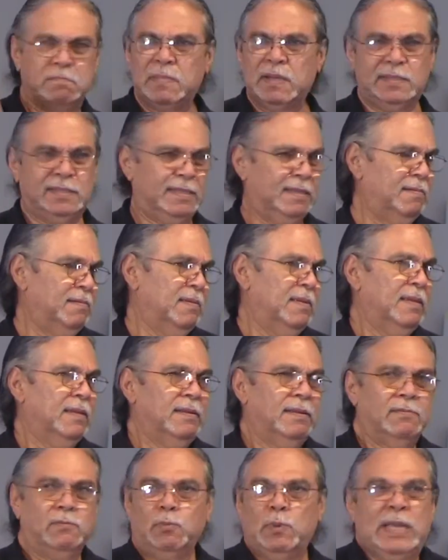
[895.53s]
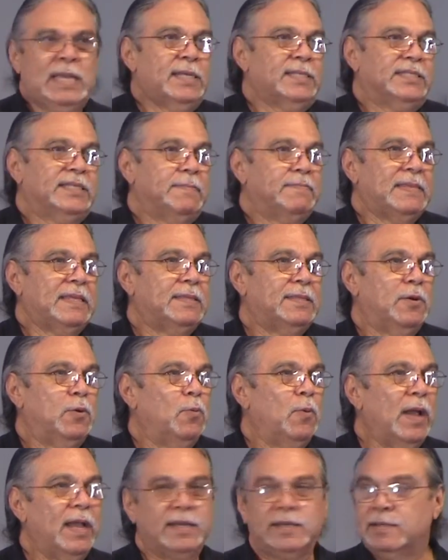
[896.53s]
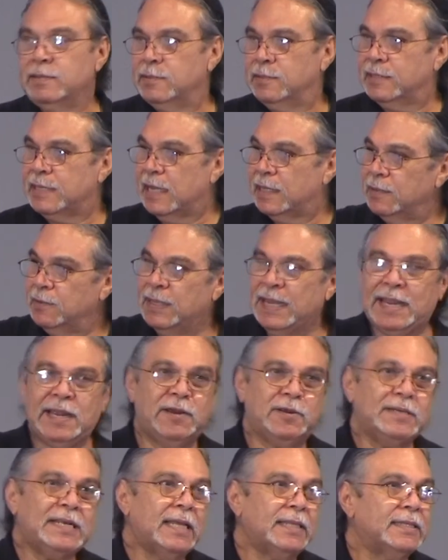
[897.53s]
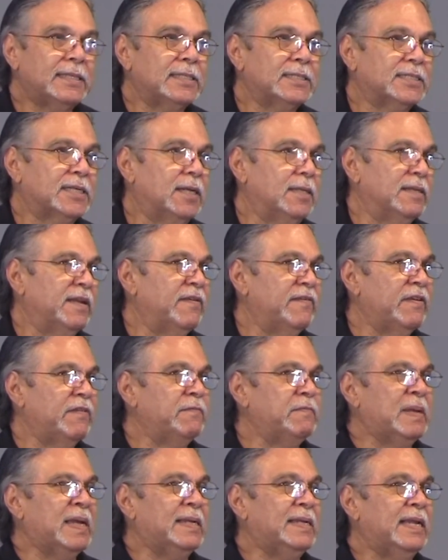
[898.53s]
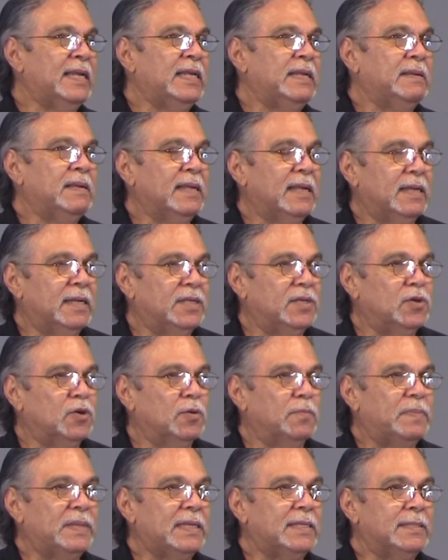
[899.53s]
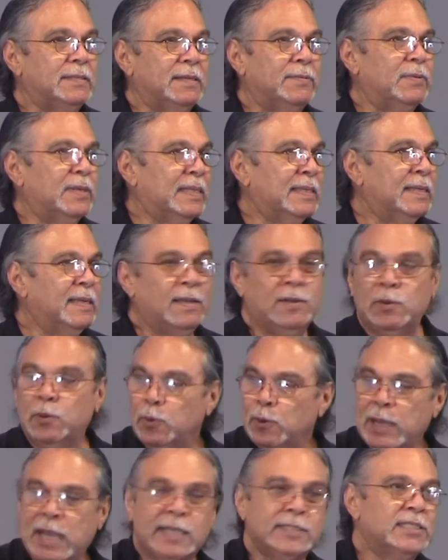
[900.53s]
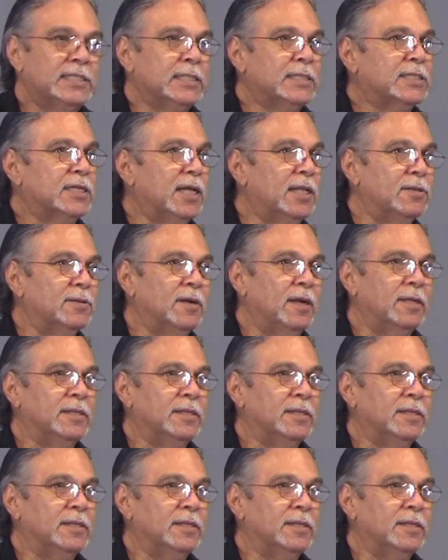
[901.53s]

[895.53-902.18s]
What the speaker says: But we accept that they're white. They are not this color. Have you ever met any European who has this color